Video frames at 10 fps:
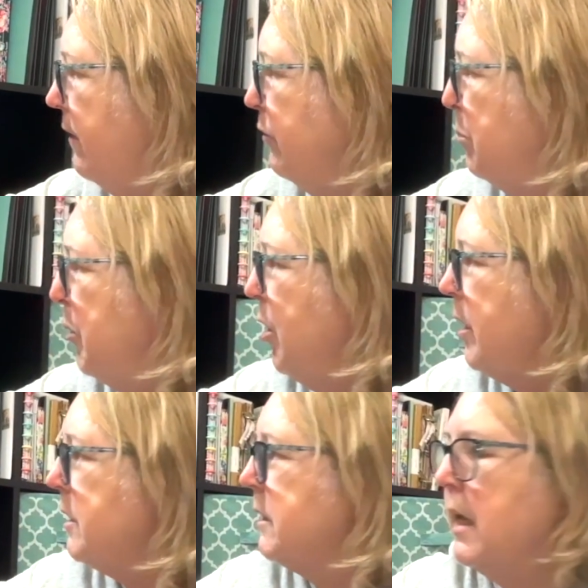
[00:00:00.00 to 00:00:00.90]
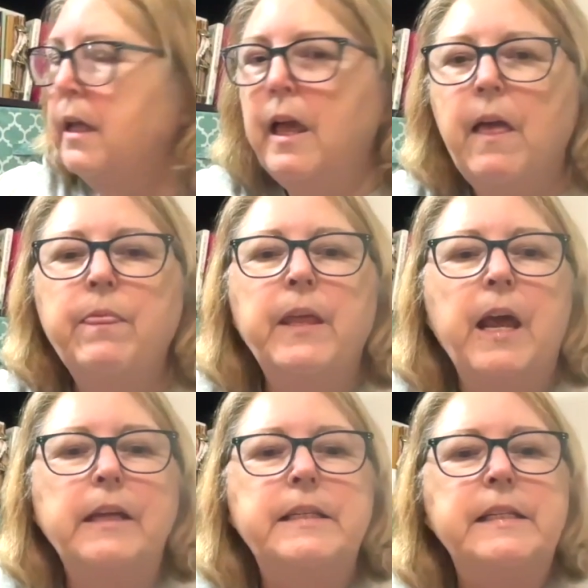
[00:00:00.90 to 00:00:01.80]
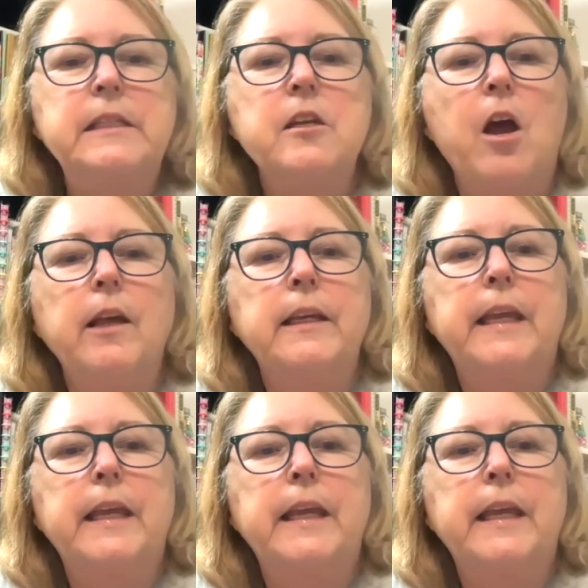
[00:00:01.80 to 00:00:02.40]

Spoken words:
books that I did not